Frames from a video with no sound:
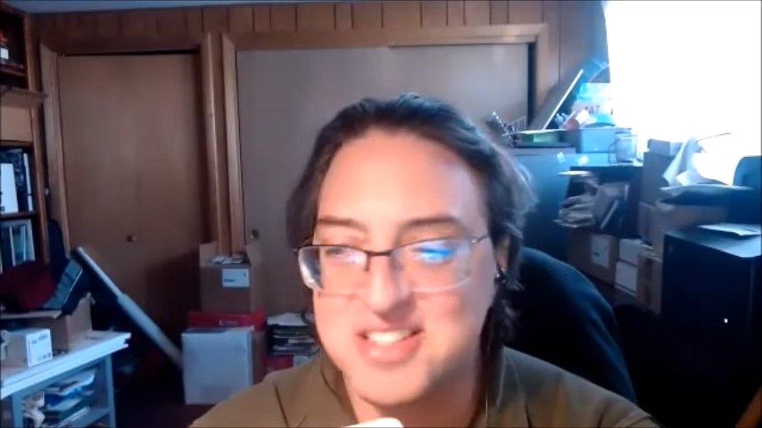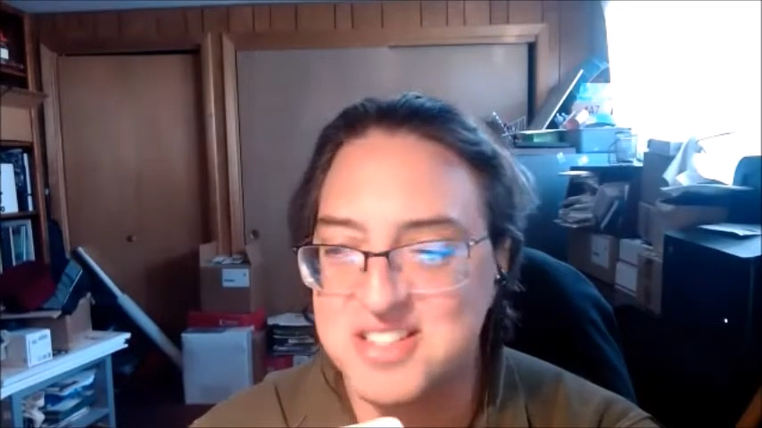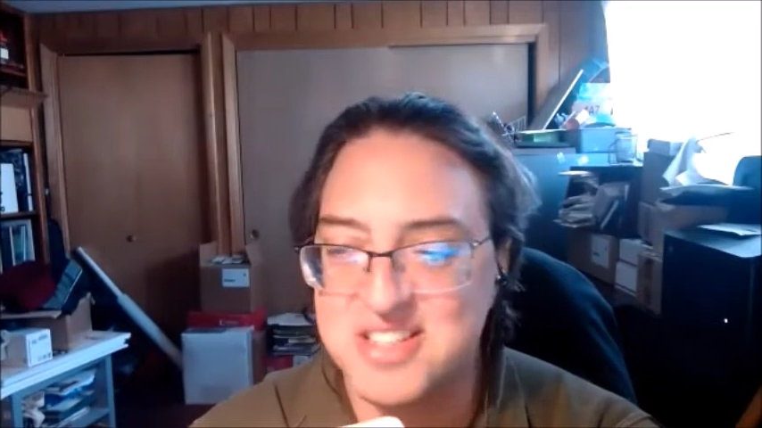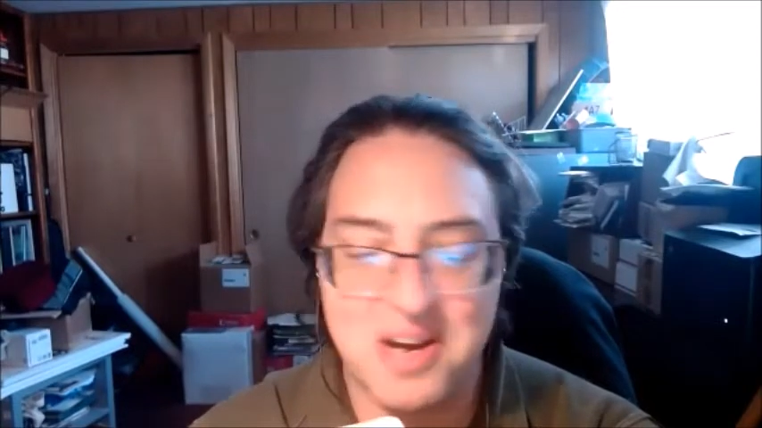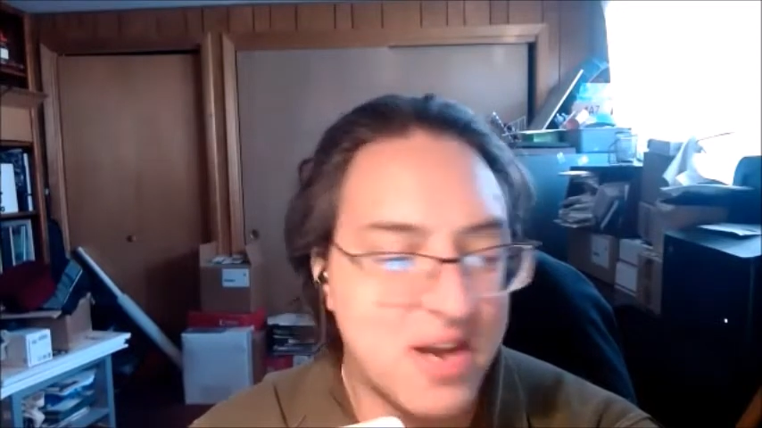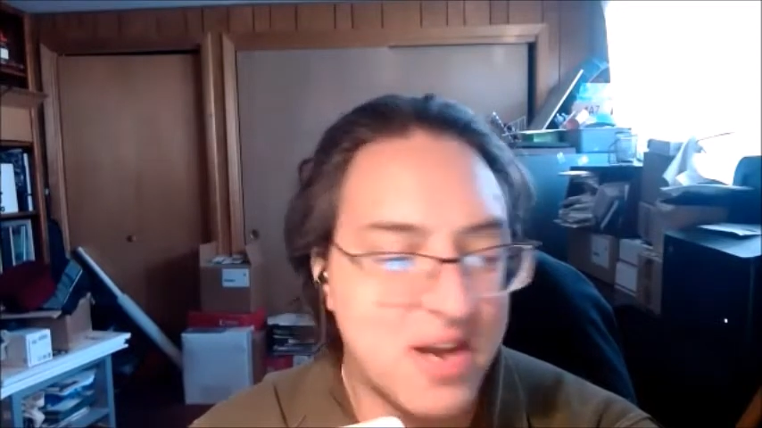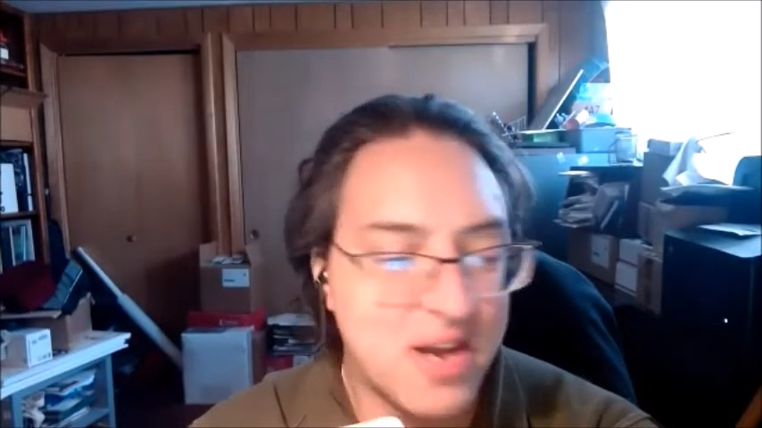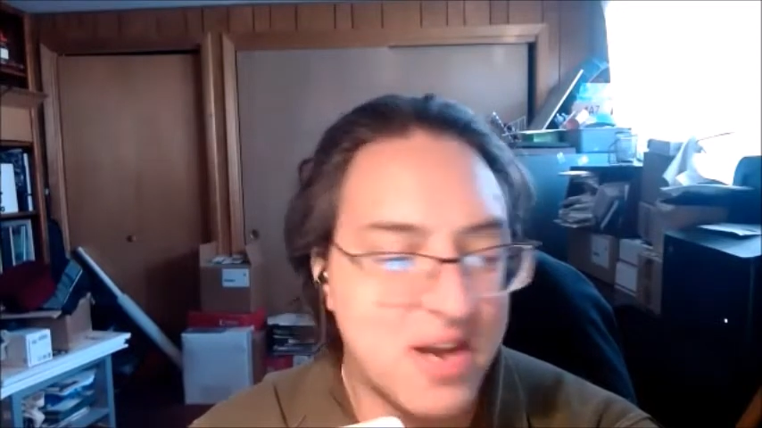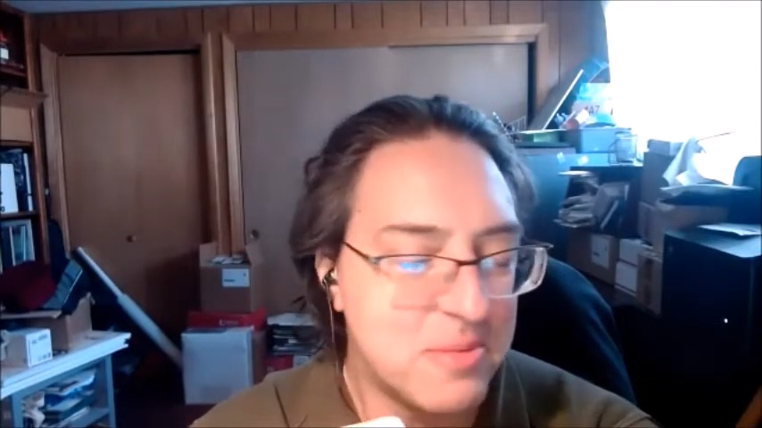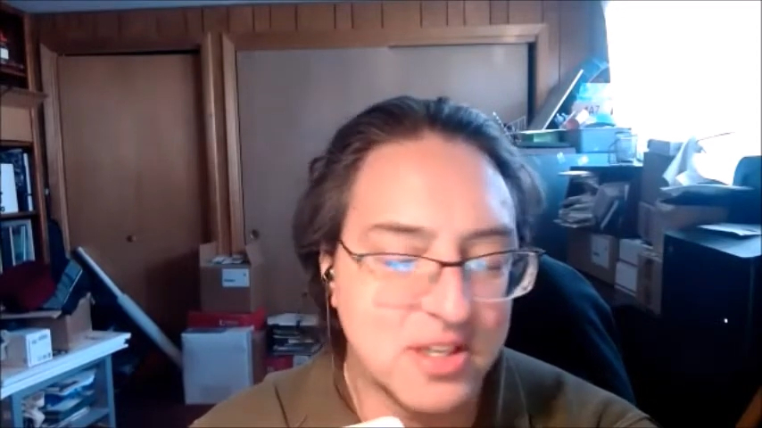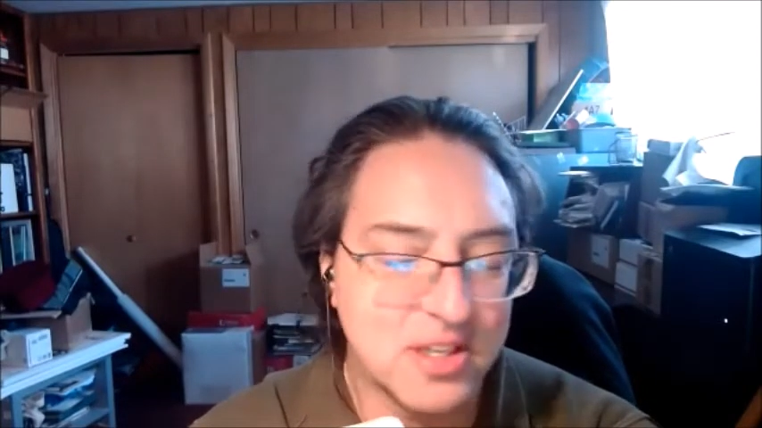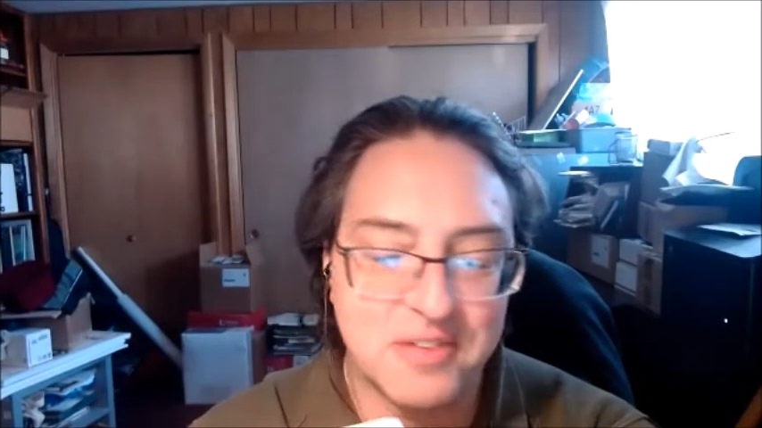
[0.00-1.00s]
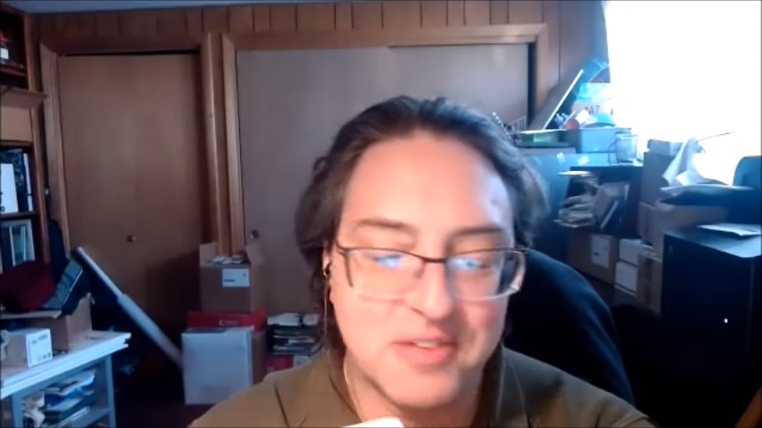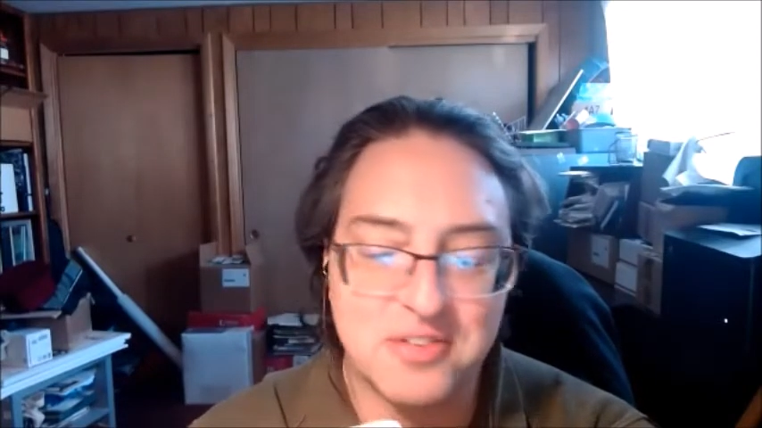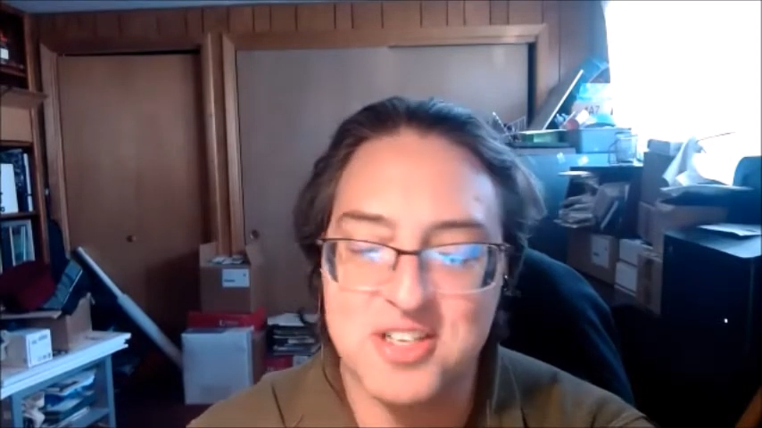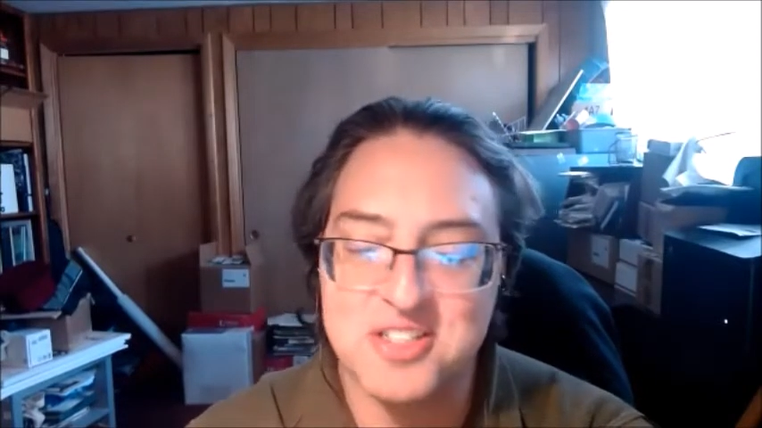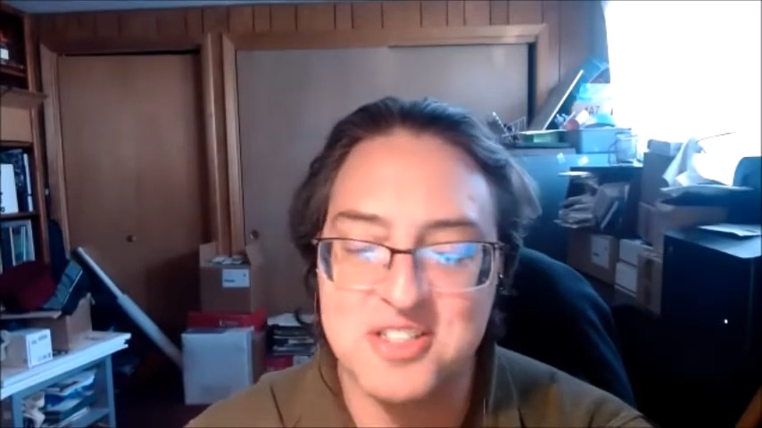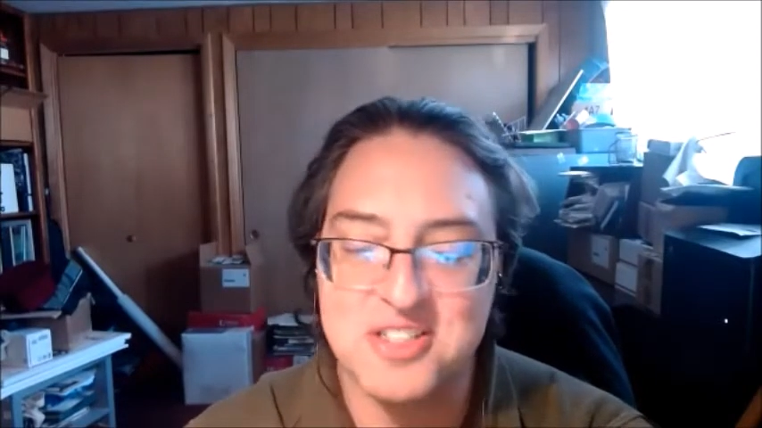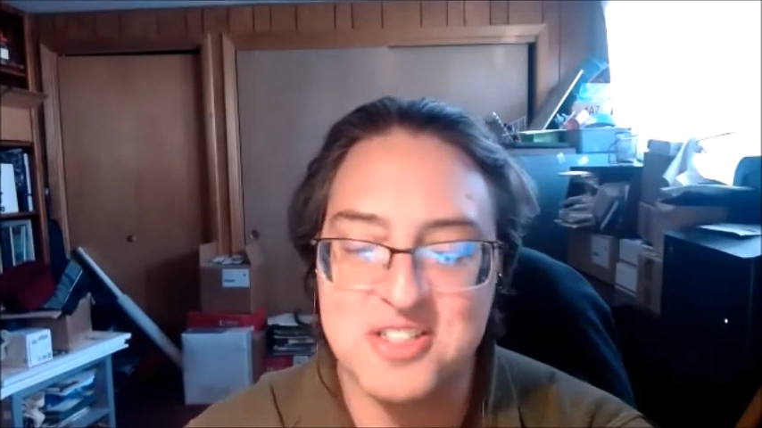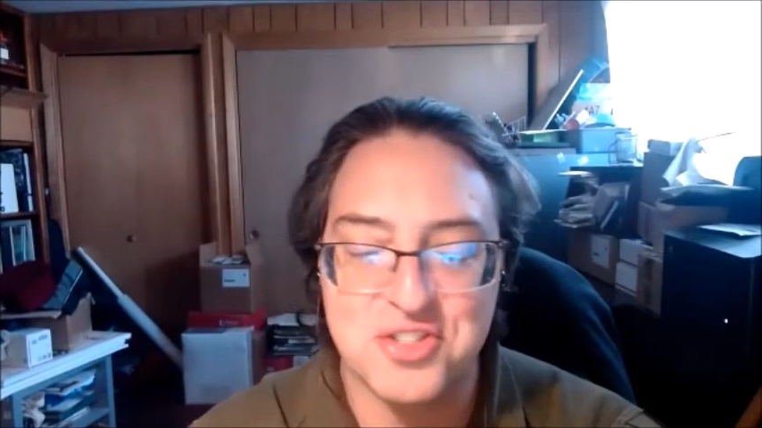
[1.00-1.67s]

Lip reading: It's not my midlife crisis.